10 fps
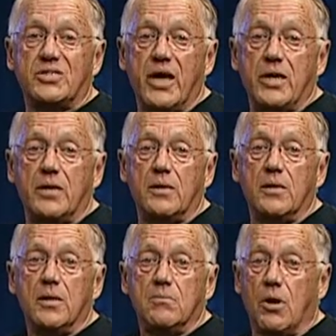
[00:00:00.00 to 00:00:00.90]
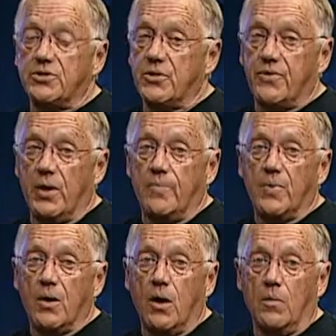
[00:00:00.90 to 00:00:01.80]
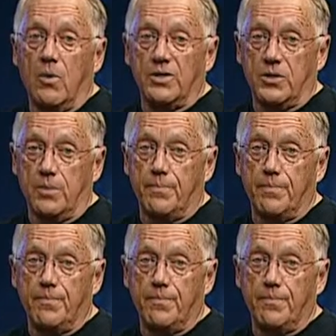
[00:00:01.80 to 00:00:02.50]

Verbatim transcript: state it, most of them are Muslim